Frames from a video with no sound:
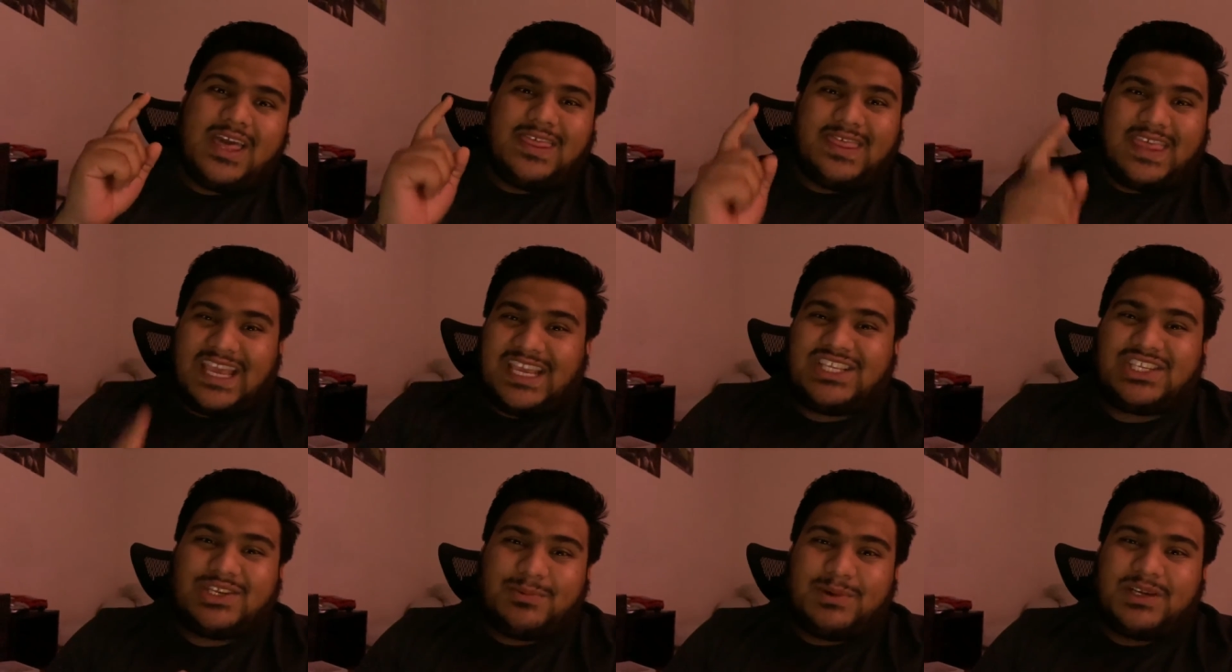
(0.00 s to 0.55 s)

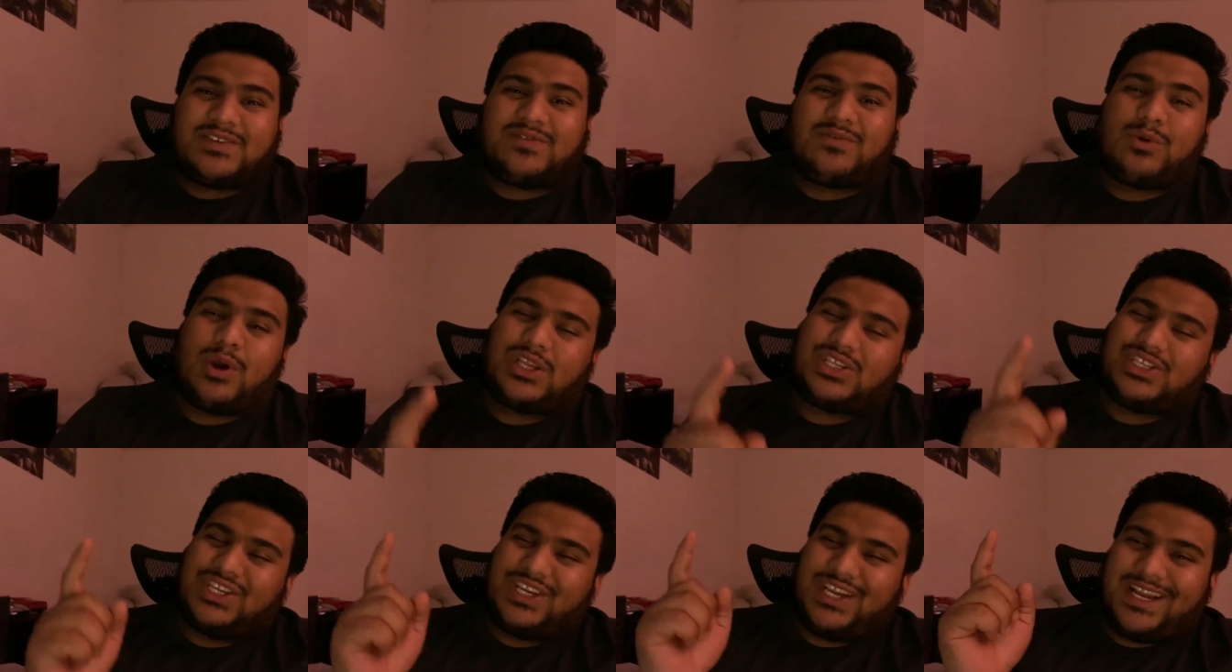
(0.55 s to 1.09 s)
Thank you so much for
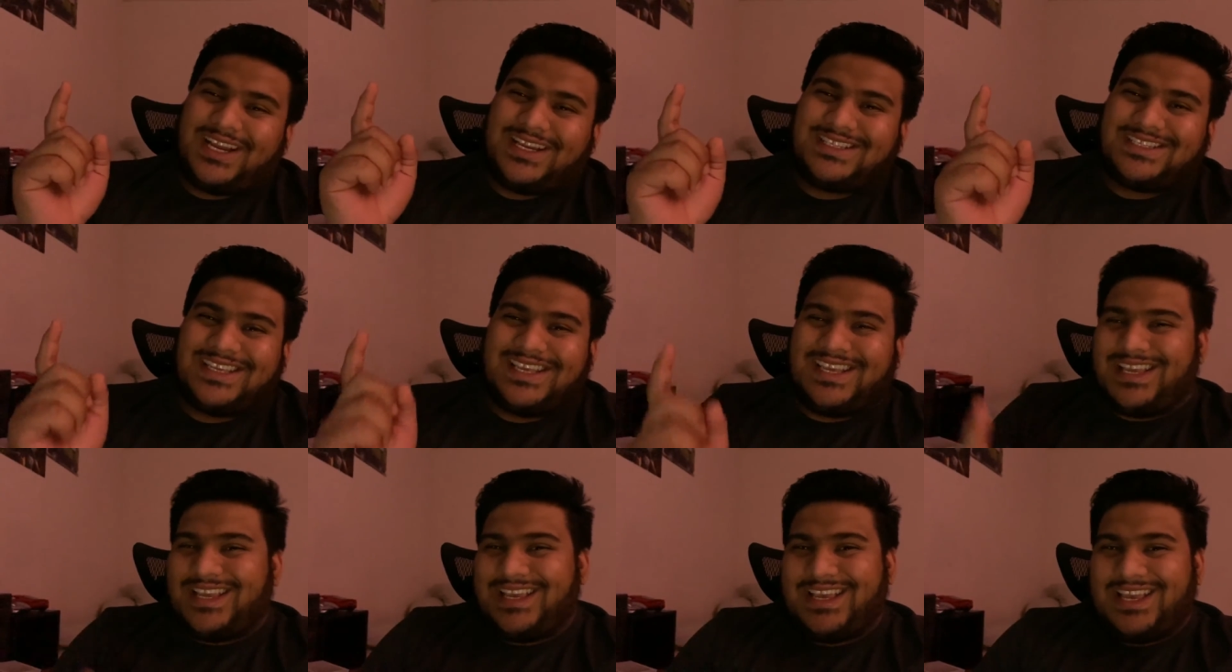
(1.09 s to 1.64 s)
watching, guys.
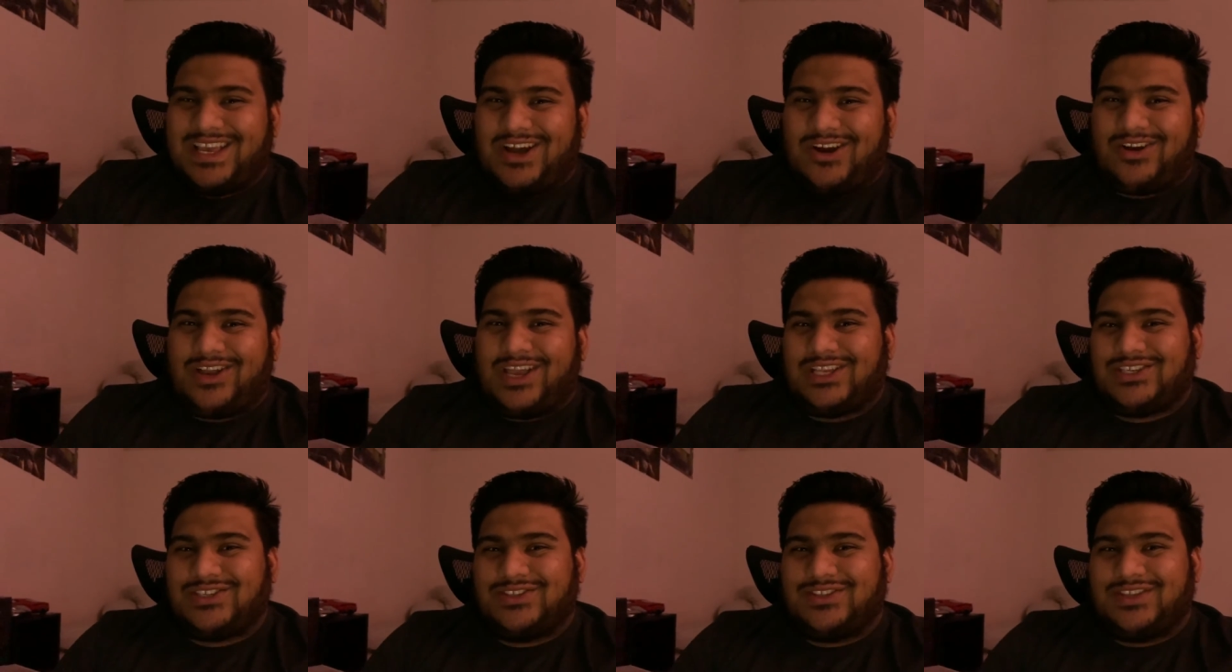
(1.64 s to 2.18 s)
I'll
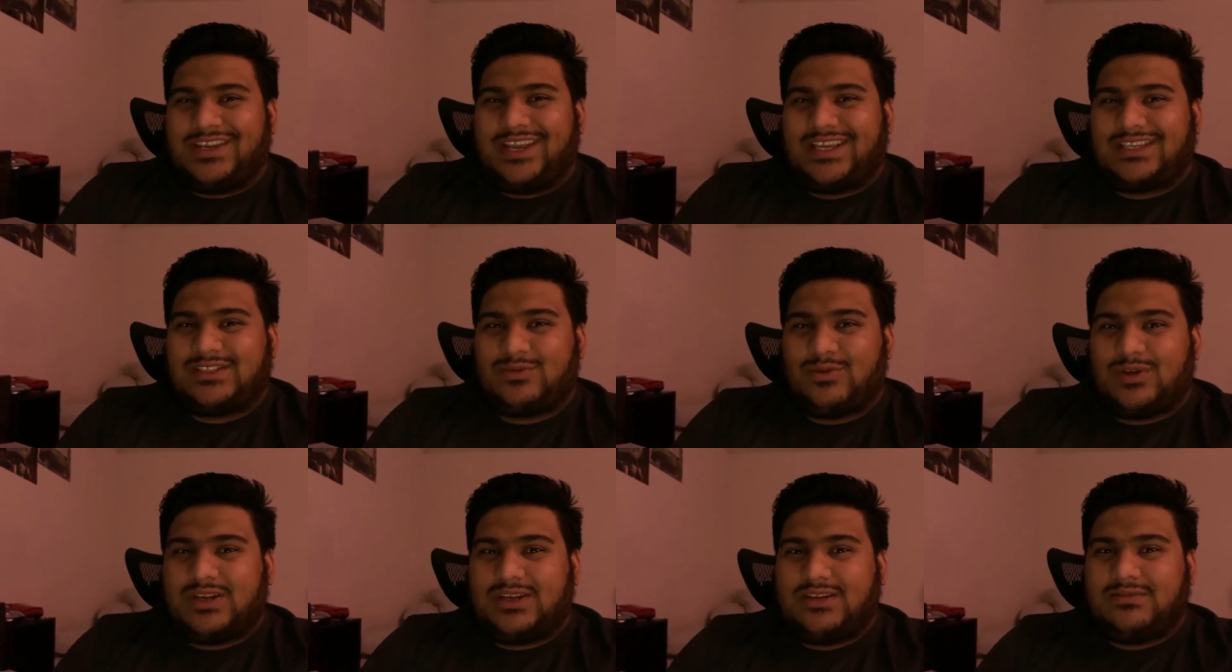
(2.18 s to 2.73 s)
catch you in the
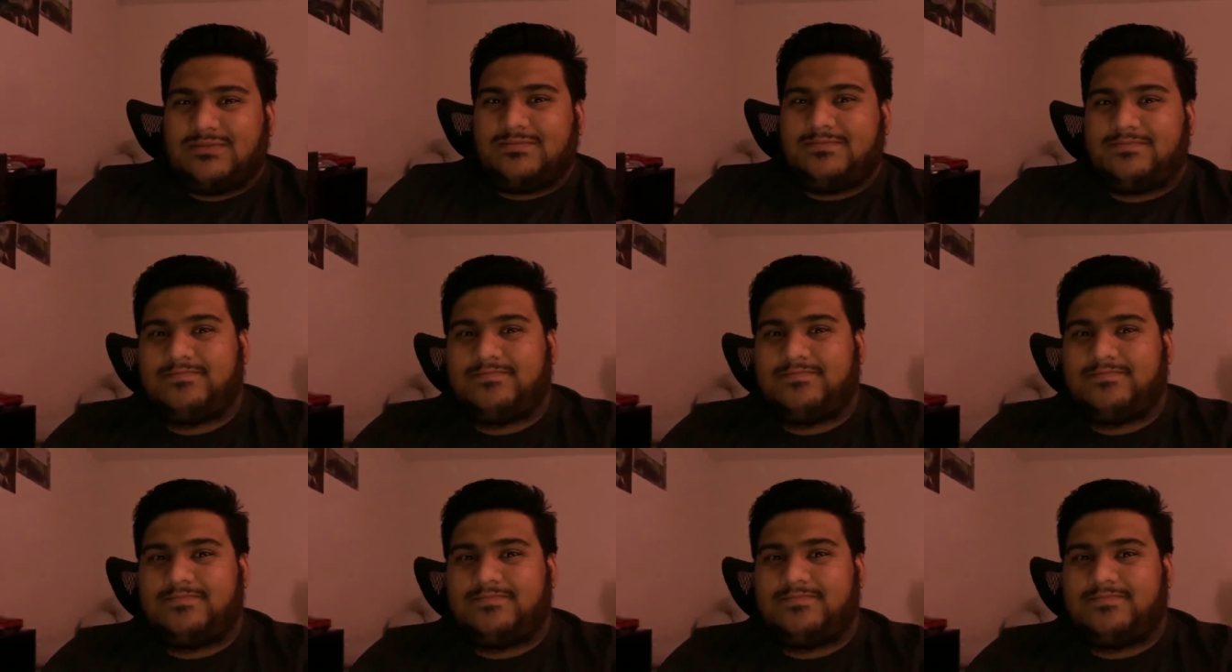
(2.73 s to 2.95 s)
next one.